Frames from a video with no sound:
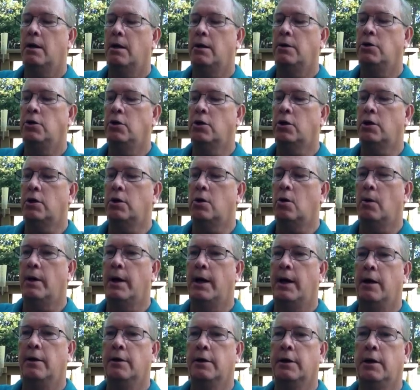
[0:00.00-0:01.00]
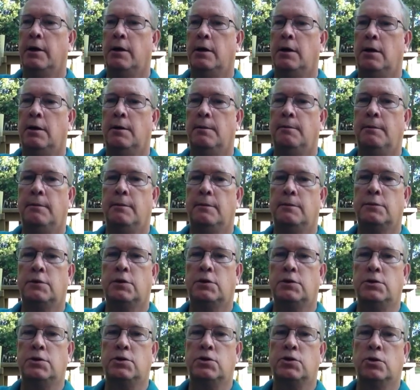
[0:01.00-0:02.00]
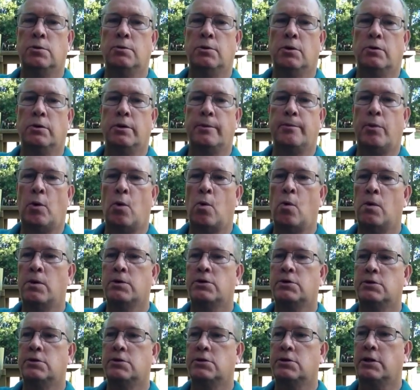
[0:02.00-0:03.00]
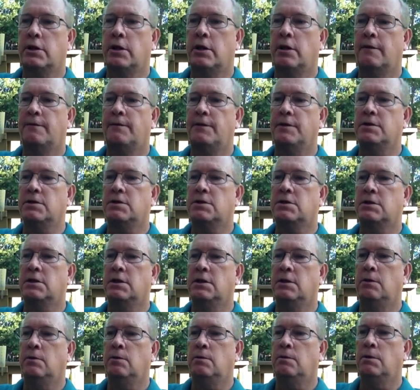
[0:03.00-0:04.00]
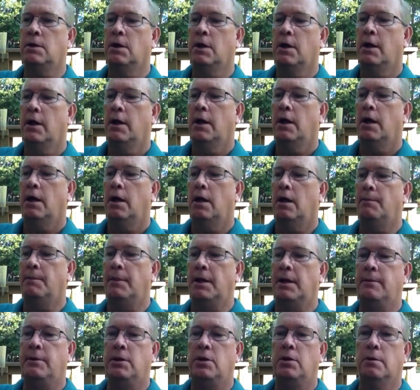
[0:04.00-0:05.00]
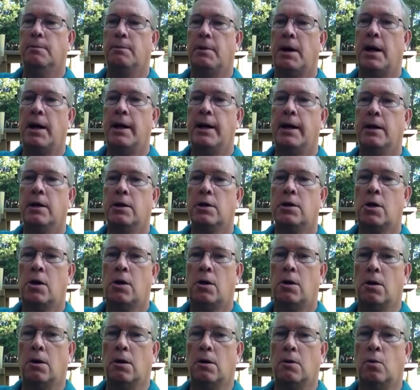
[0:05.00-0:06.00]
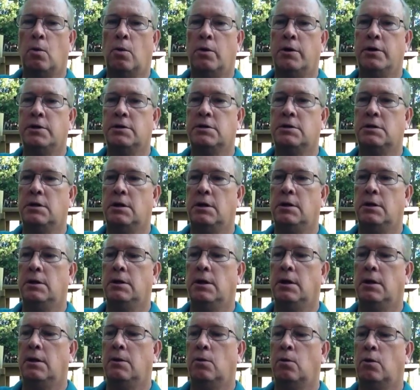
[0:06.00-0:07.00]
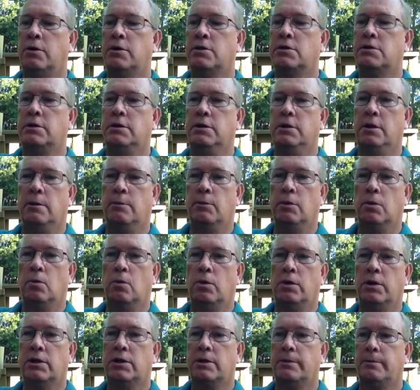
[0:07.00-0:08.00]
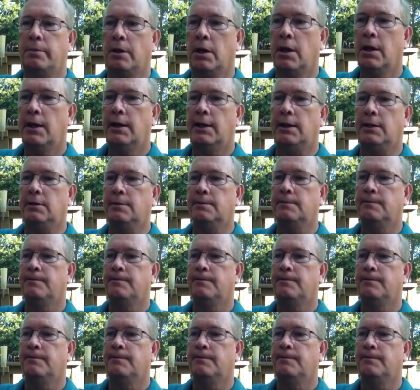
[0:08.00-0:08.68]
You can go out consumer reports and stuff and see maybe you're buying a car. What is the number one complaint